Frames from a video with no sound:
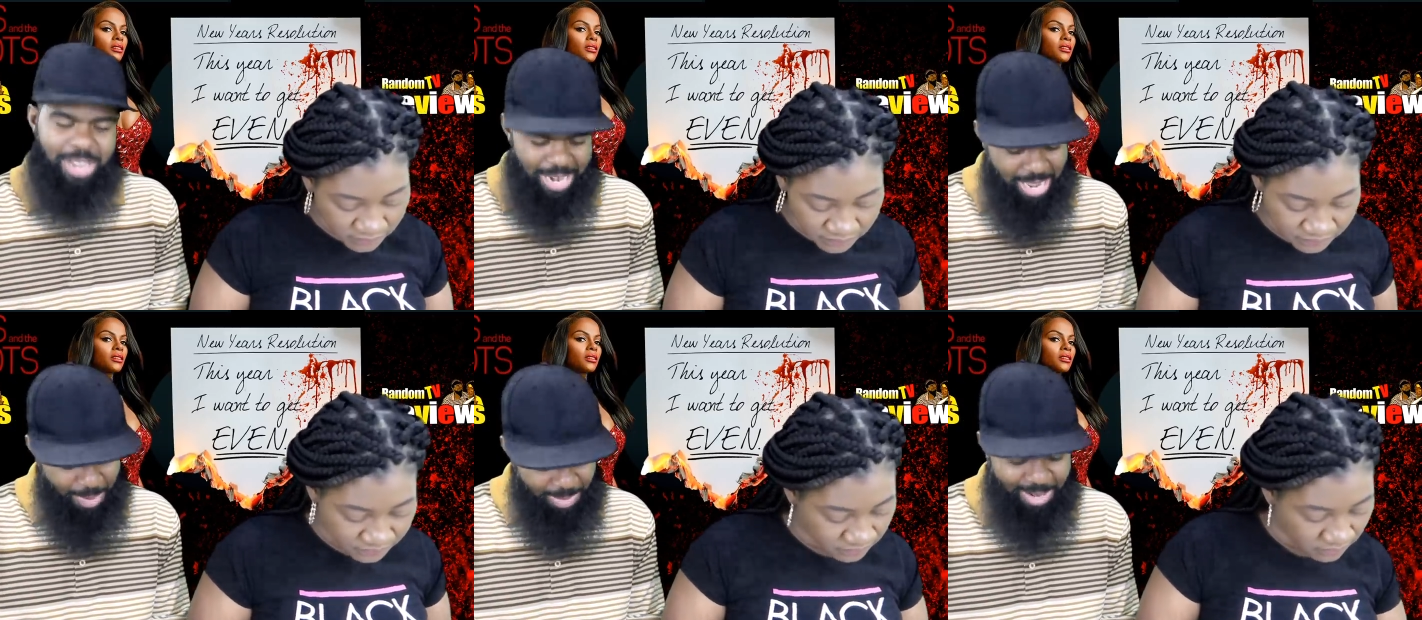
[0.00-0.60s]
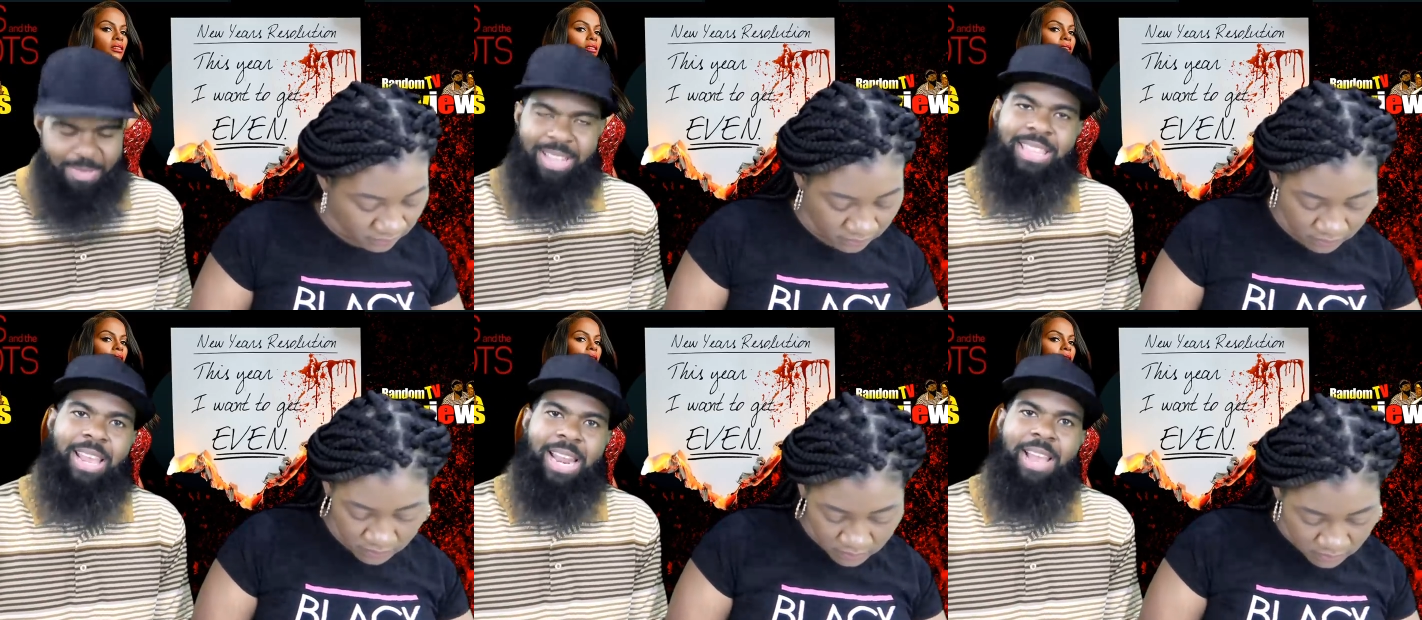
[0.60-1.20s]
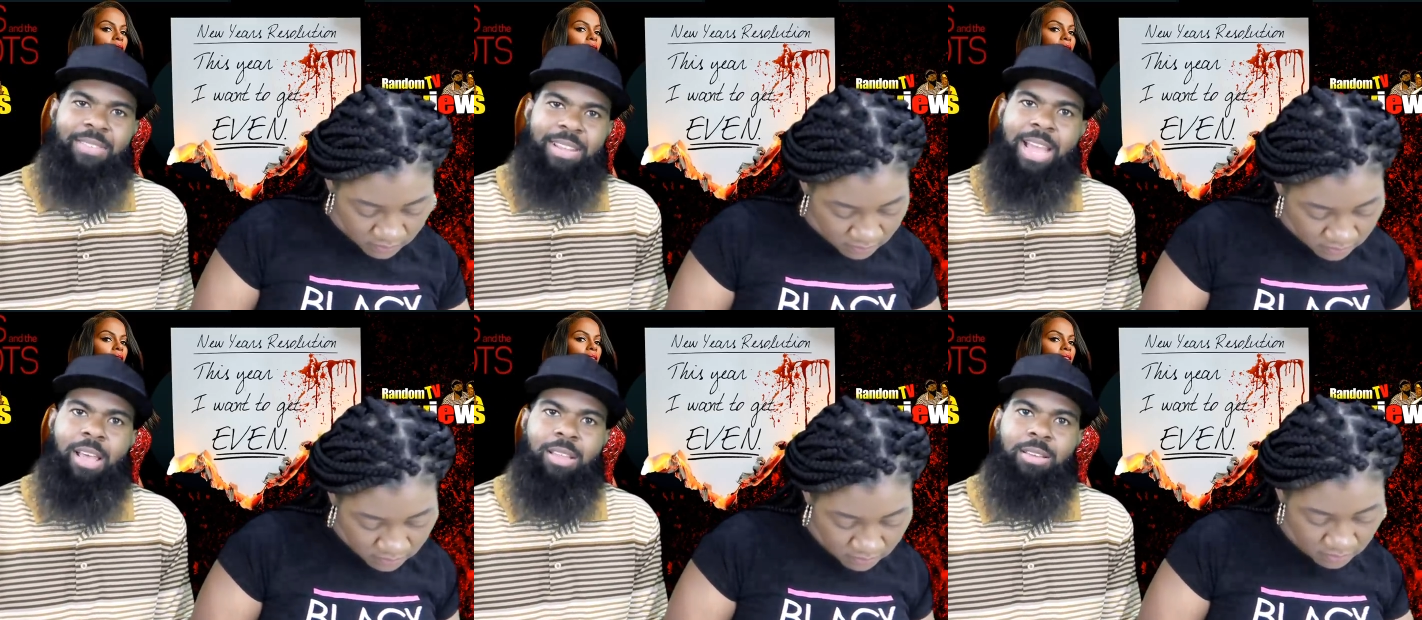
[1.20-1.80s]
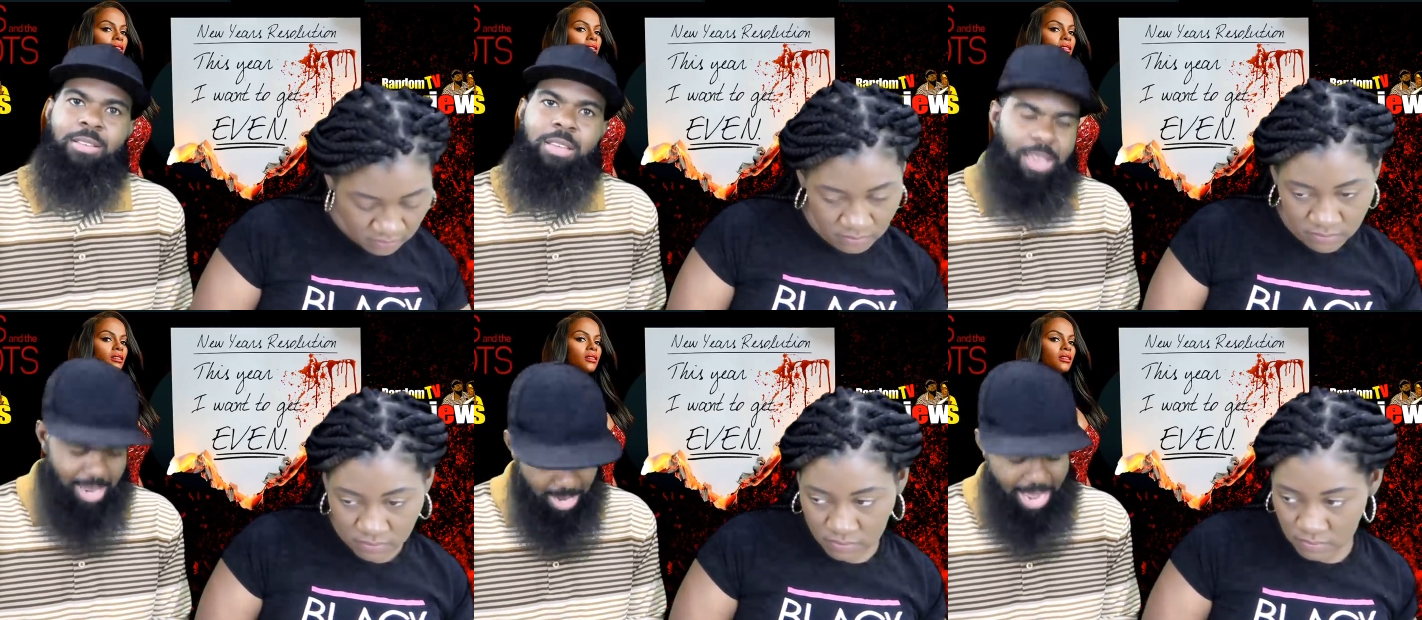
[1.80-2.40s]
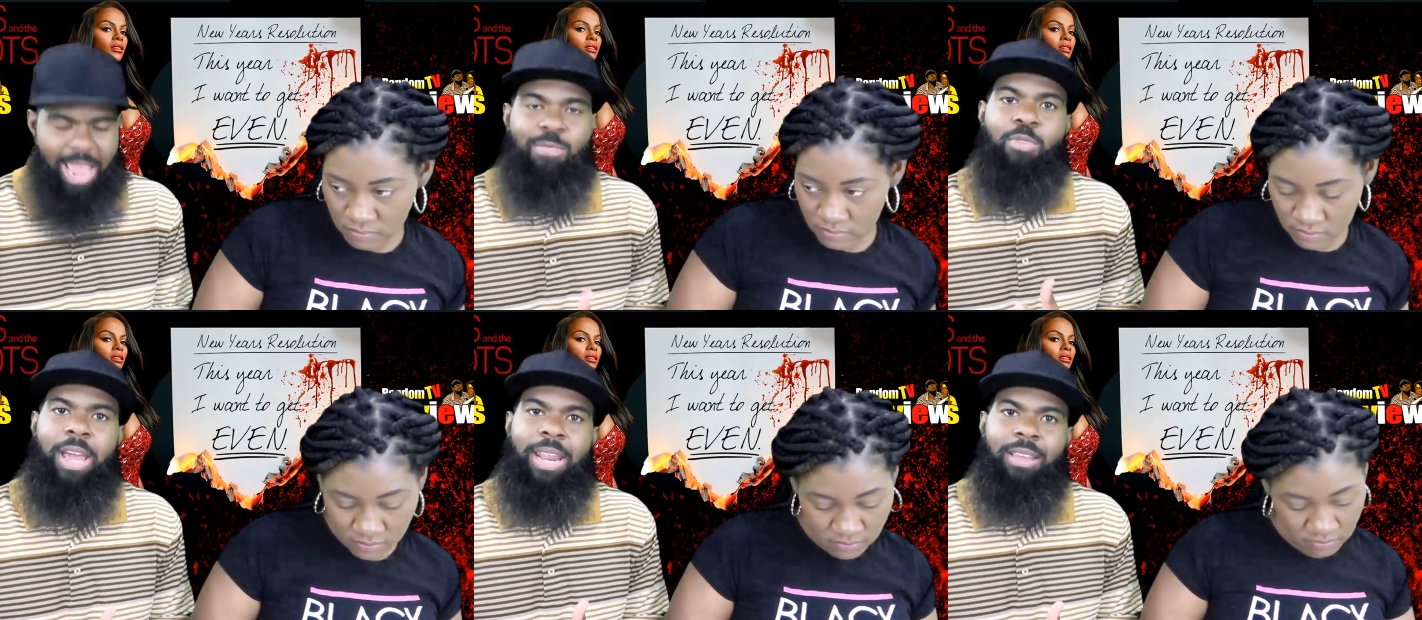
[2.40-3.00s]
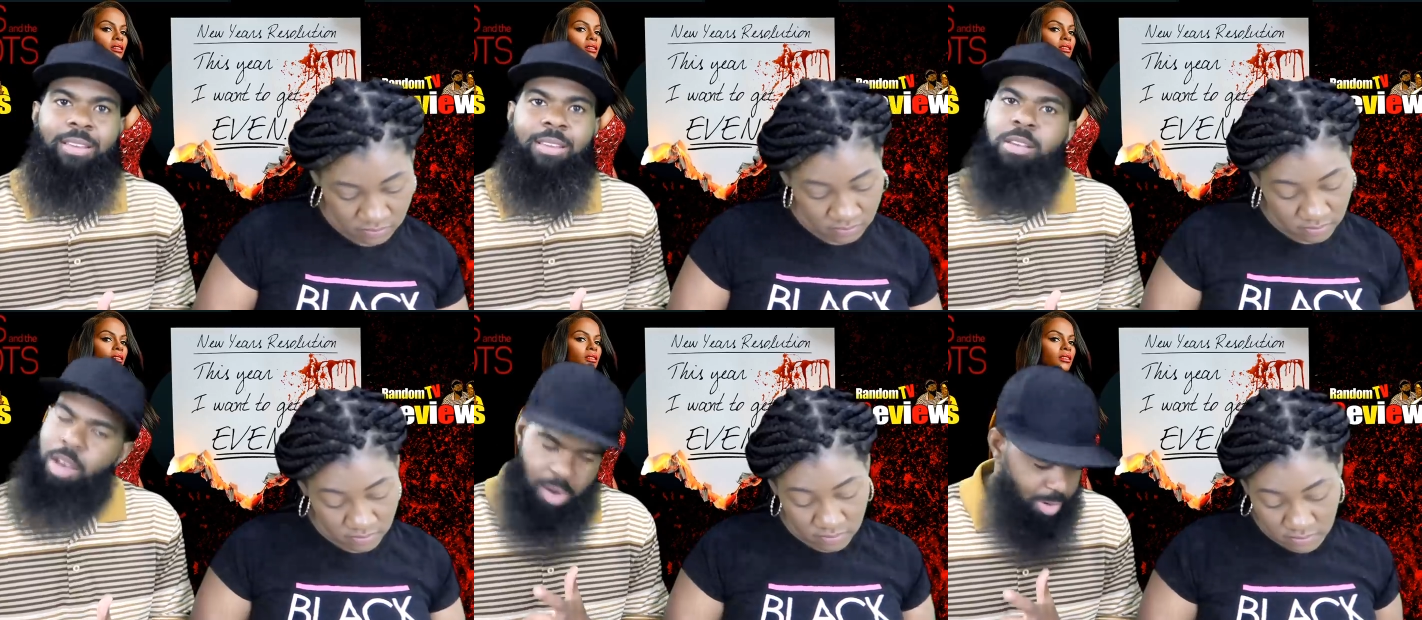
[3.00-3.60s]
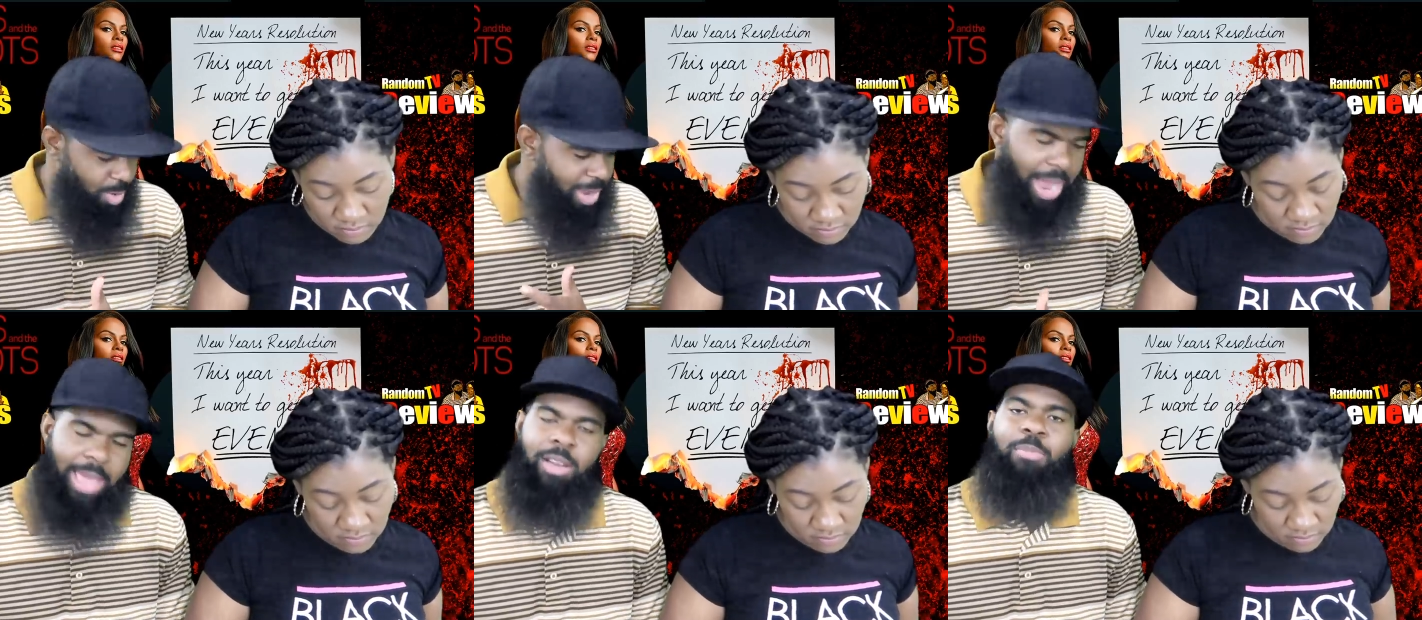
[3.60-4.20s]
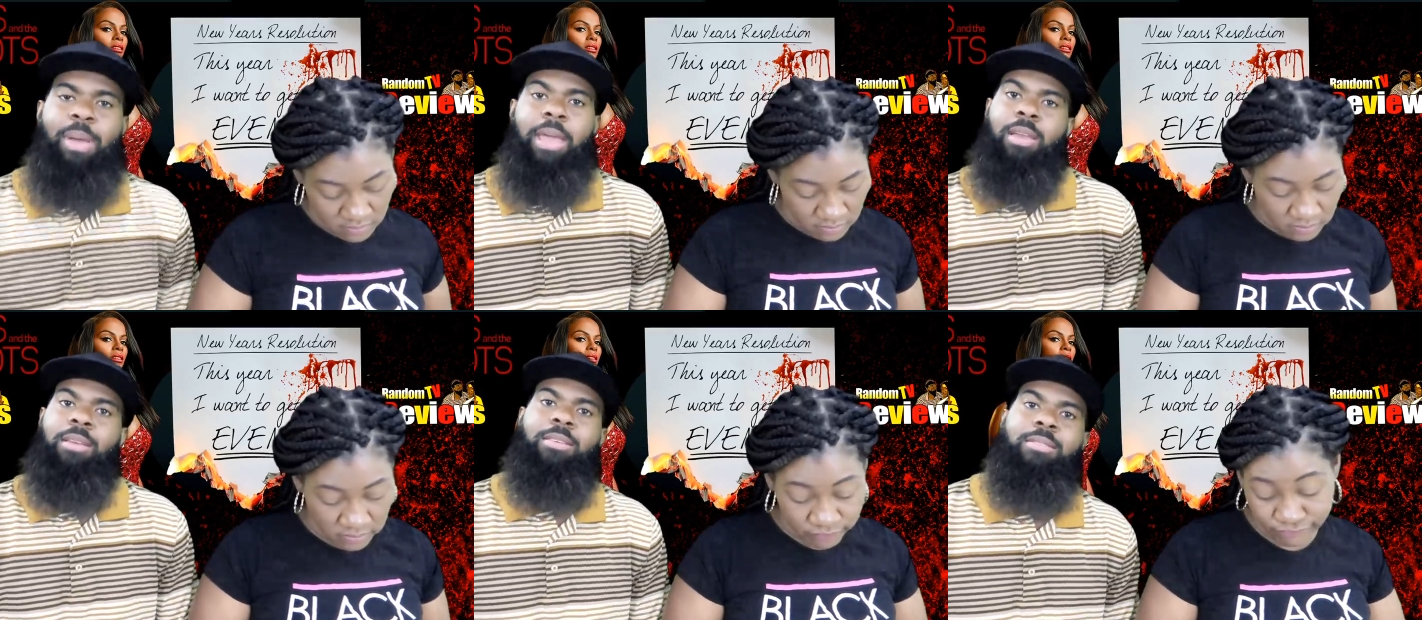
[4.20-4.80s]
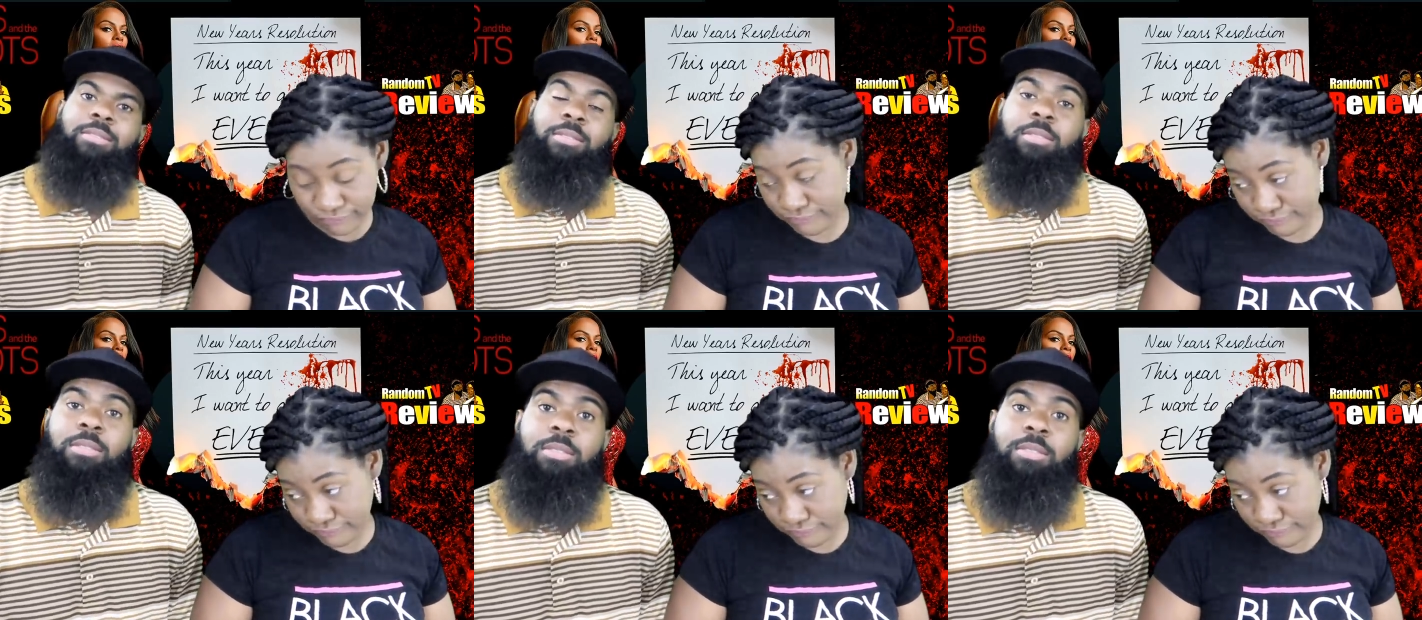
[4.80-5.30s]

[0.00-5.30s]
Speaker 1: and try to help them get their life together and they ain't ready, oh, you got hell to pay. Hmm.